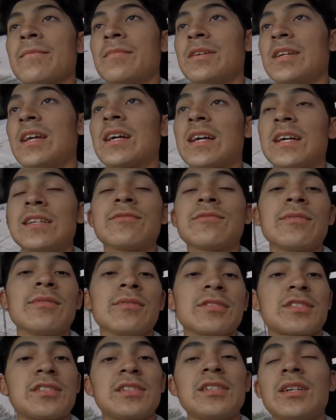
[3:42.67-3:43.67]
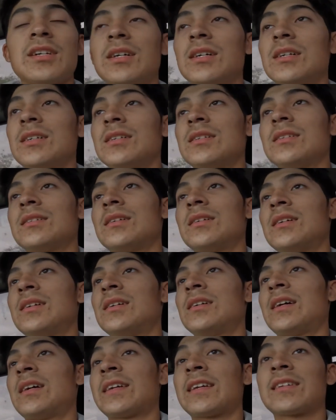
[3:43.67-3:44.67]
But yeah, guys, we will see y'all,
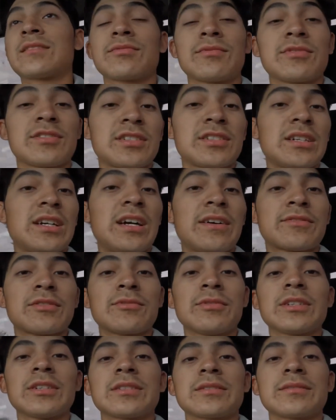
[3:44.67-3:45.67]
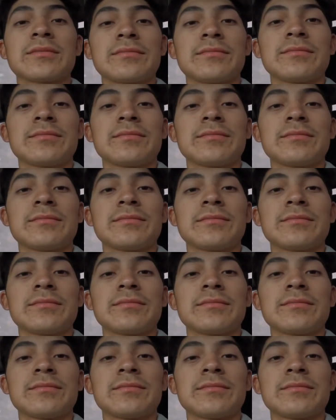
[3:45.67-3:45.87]
I guess we'll see y'all after work.